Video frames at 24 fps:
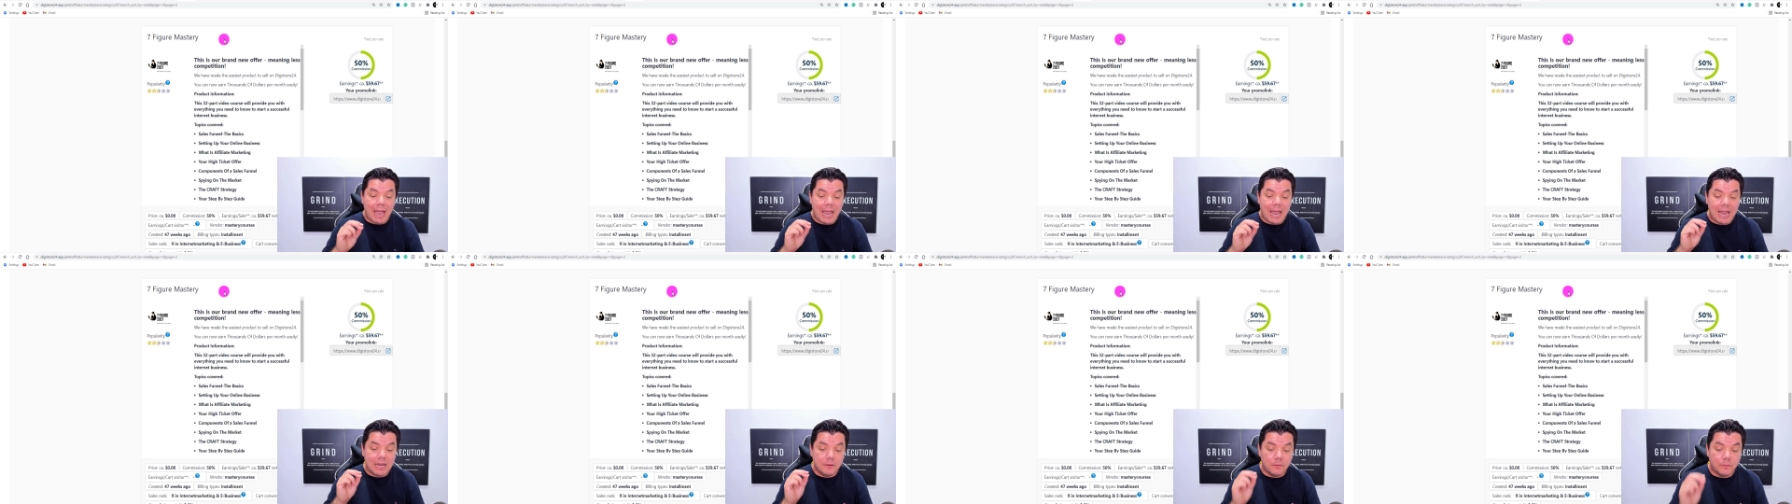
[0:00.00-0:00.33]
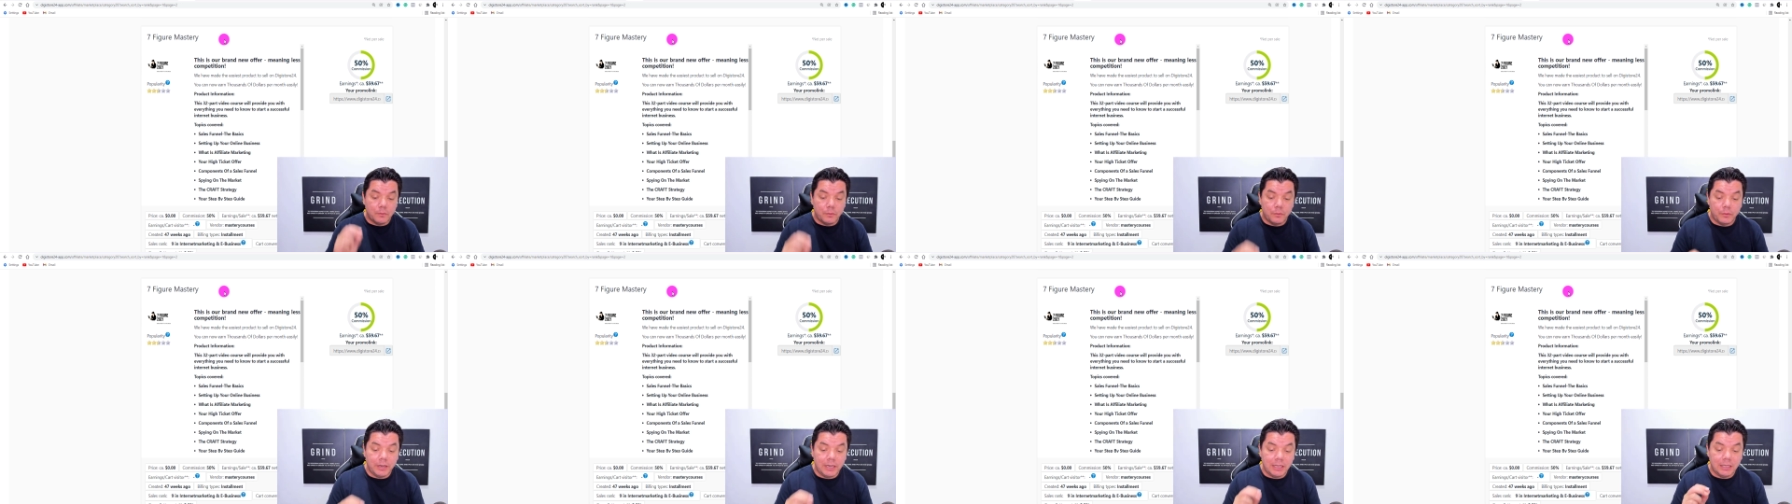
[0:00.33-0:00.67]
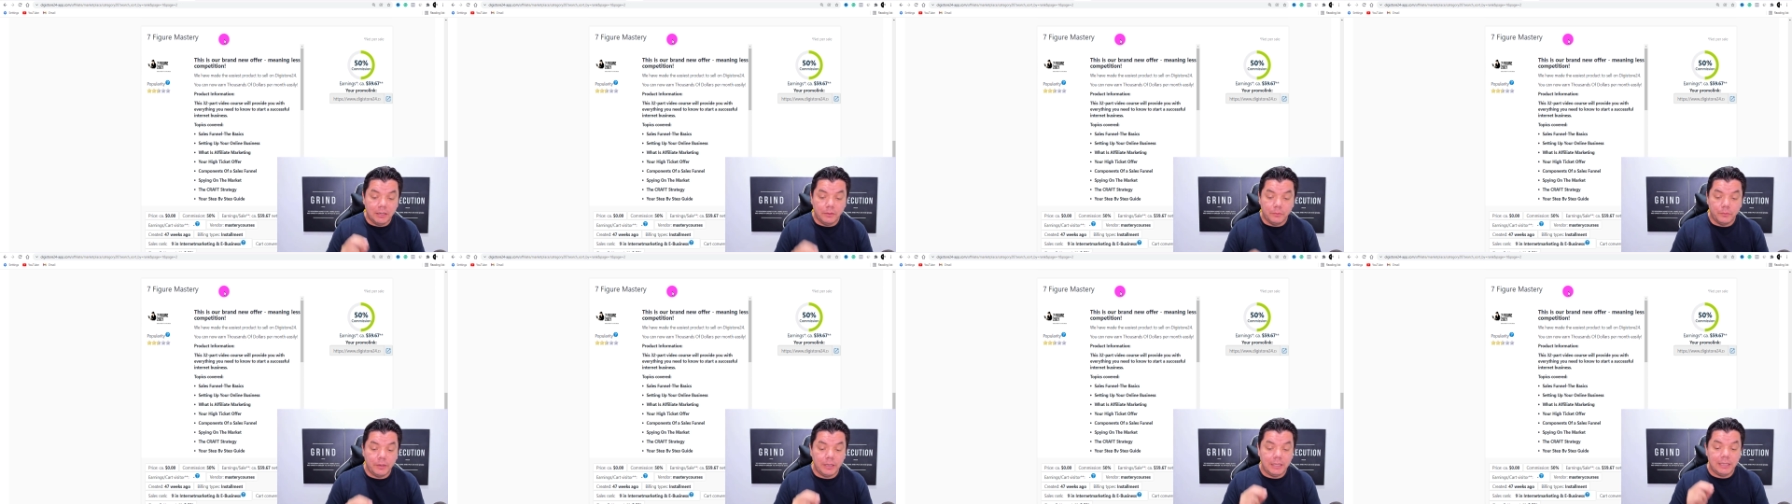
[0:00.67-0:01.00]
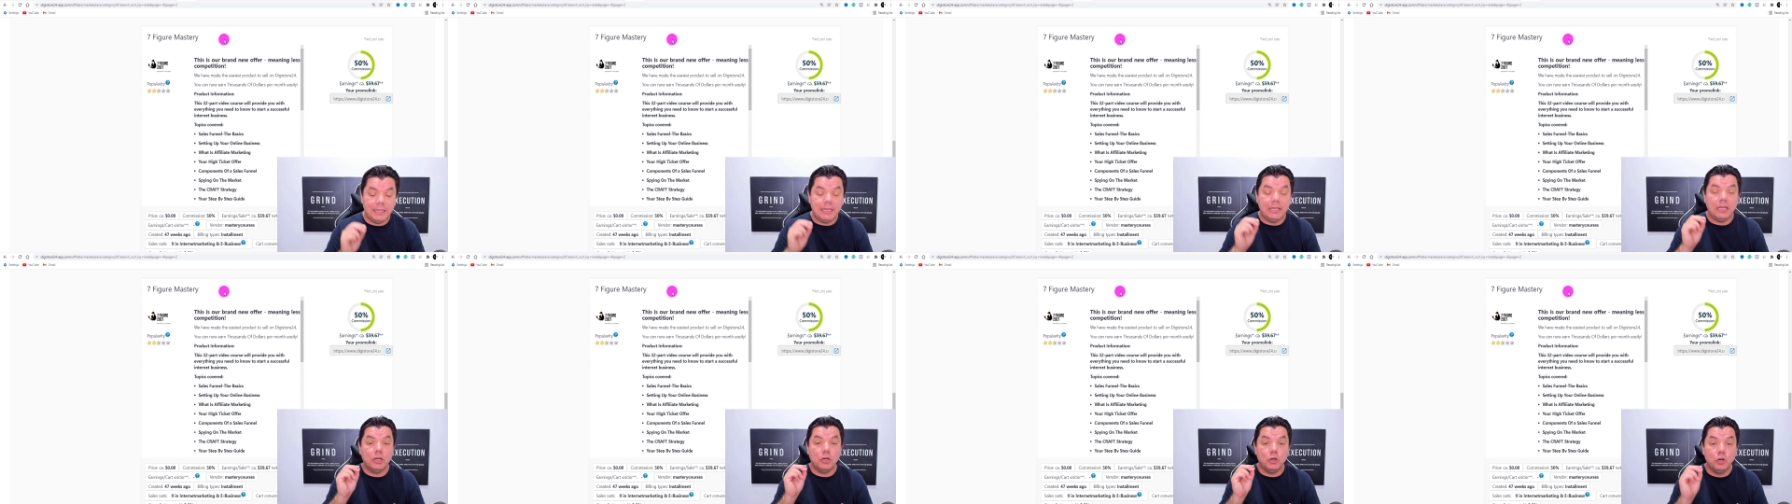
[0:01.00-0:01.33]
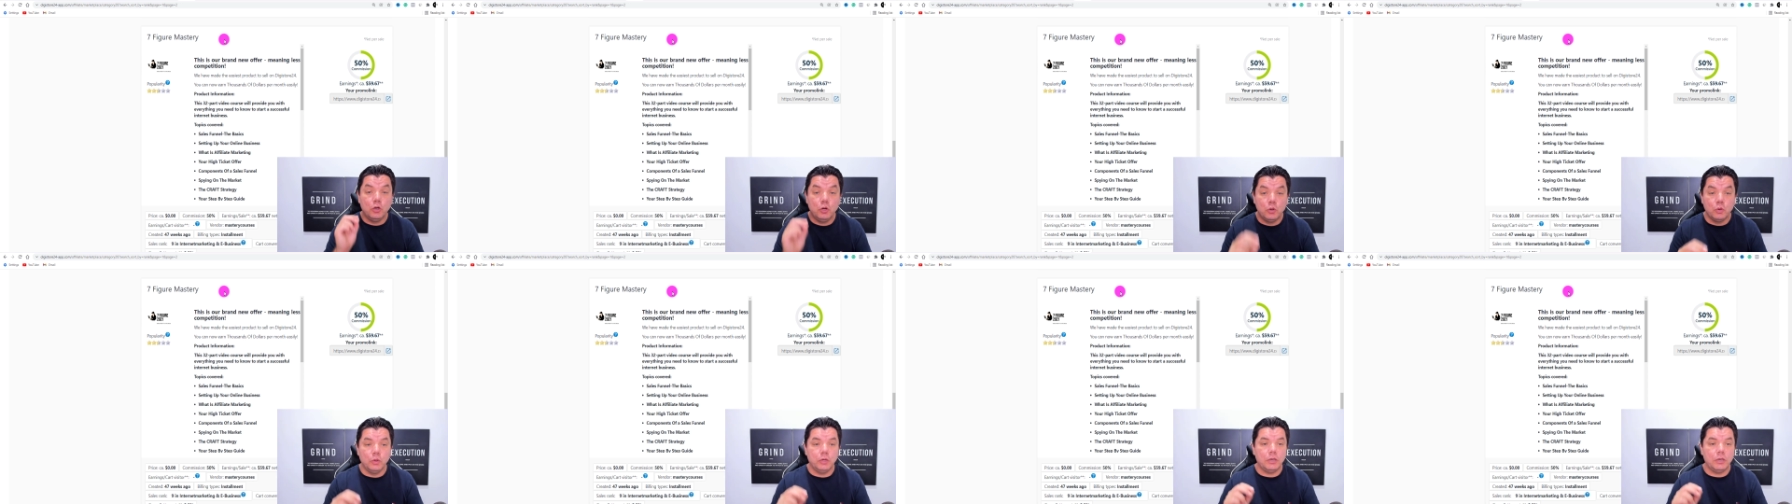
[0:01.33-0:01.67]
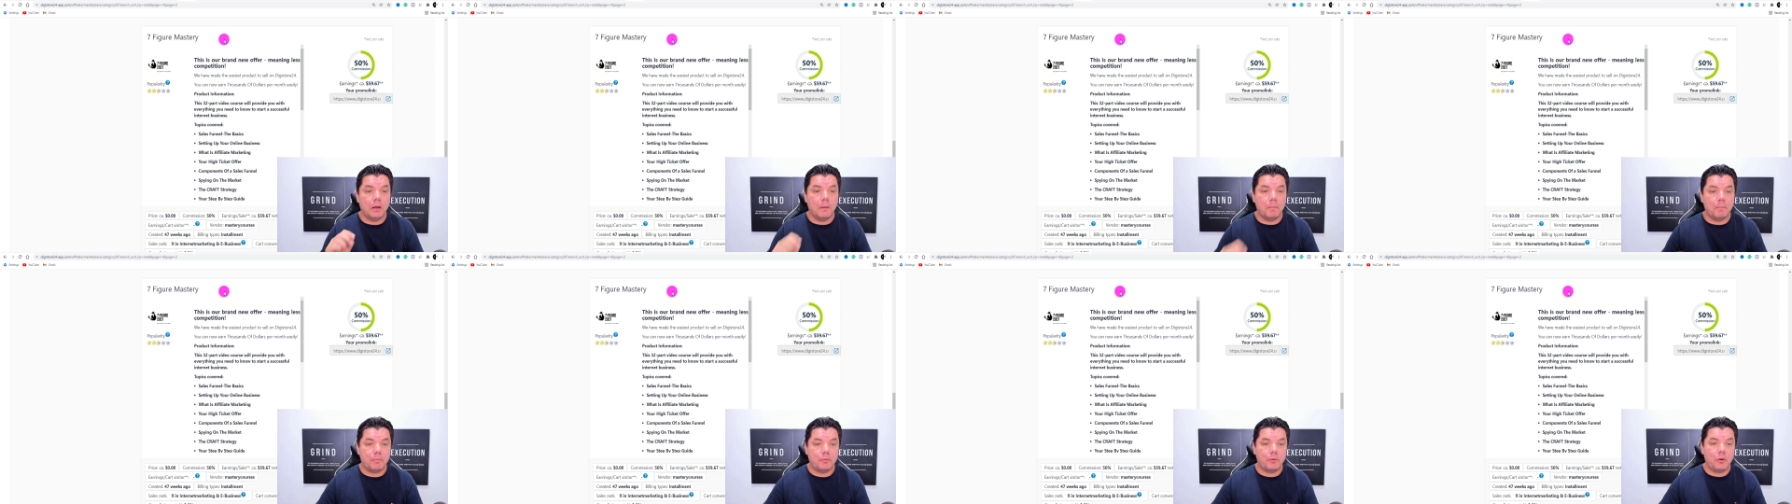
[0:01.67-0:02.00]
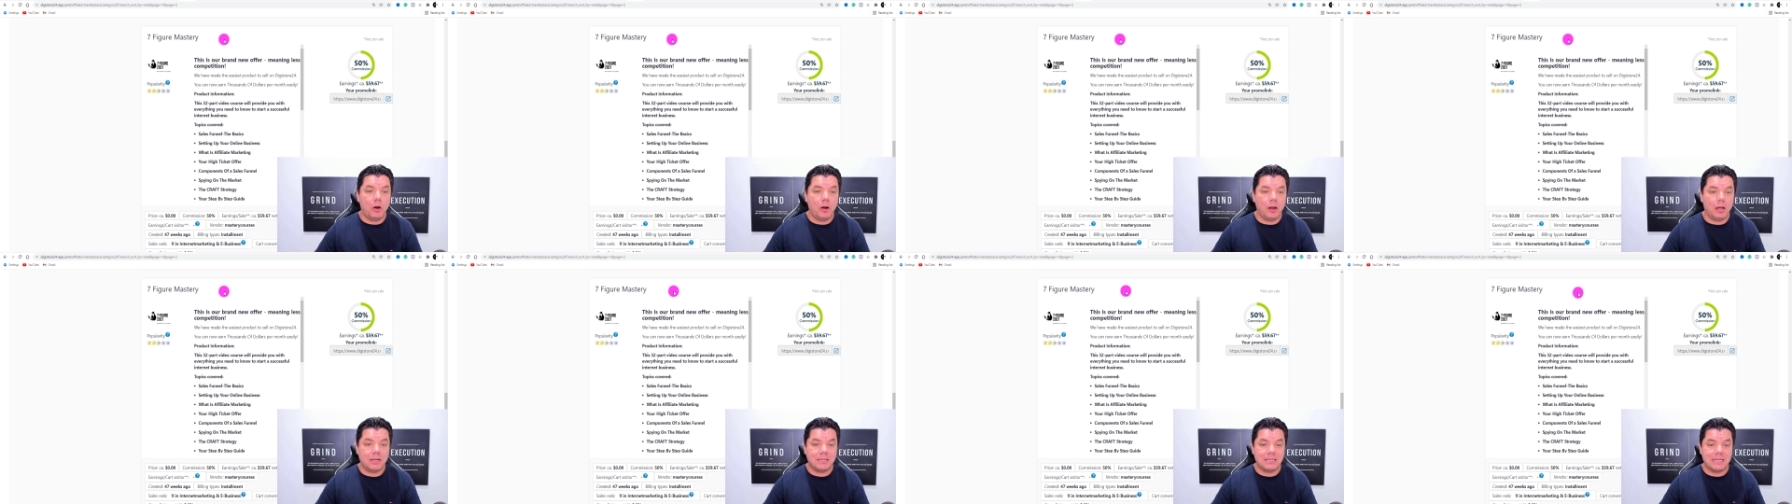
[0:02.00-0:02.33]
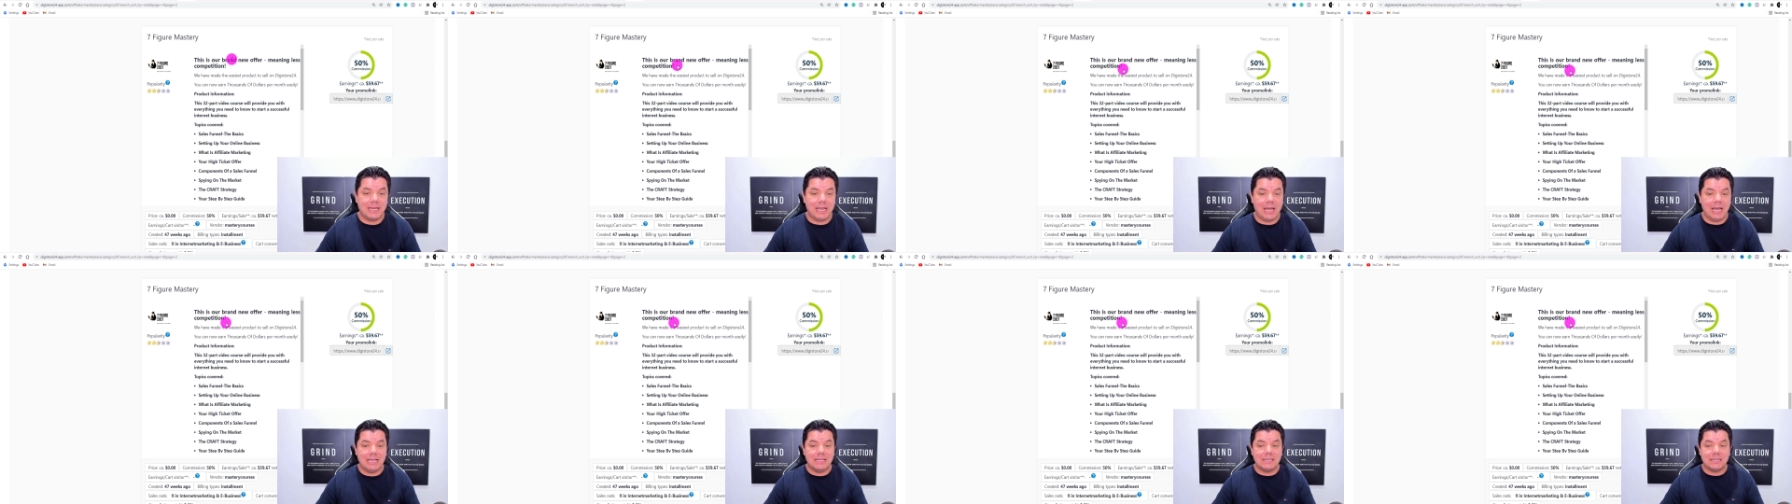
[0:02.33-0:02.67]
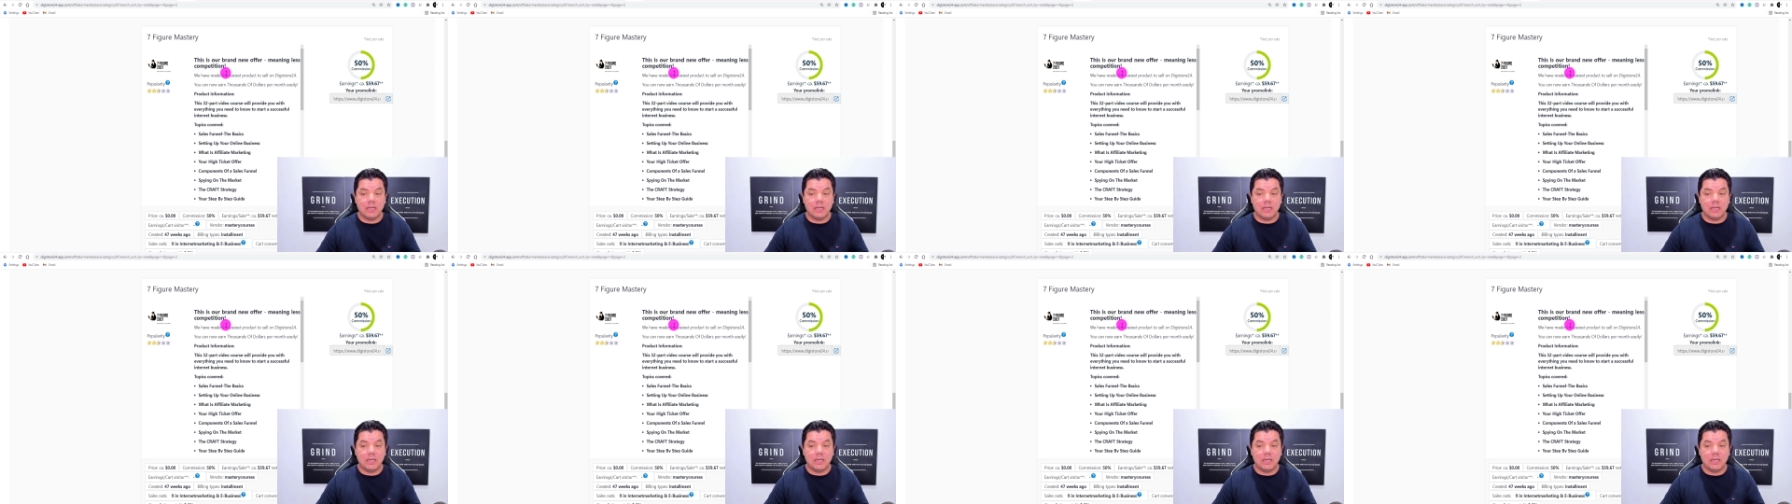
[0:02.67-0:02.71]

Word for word: a really, really good product, okay?